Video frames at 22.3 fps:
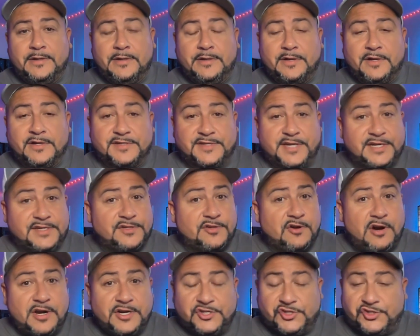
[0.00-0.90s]
Because they
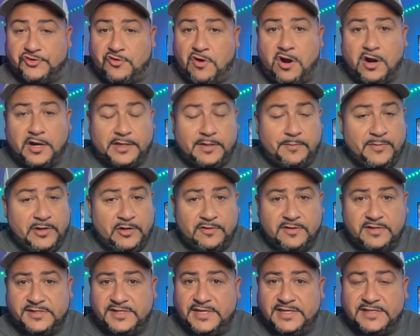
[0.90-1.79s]
started strong. In the middle of
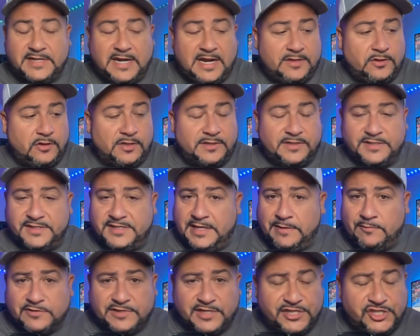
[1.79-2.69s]
the season, I thought this
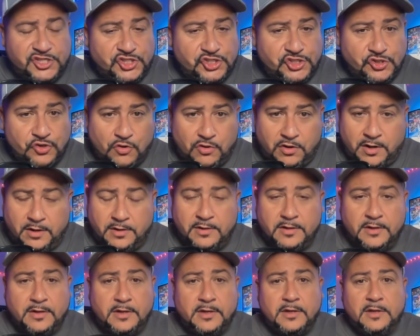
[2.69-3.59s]
team was a sure
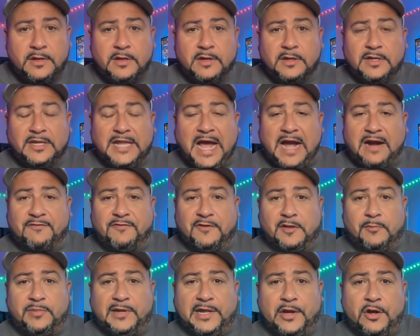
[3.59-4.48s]
lock for
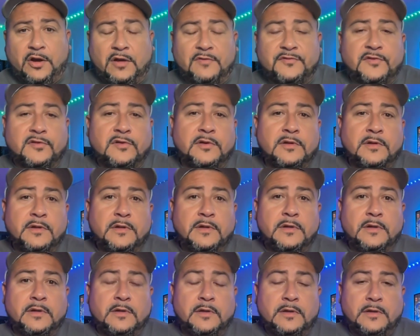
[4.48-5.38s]
the playoffs.
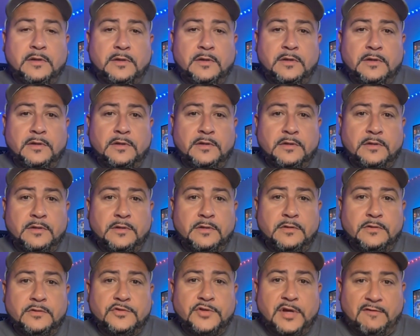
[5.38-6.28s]

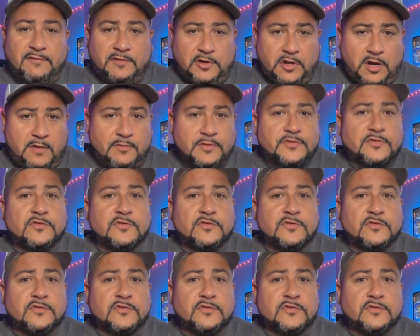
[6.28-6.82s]
Trevor Lawrence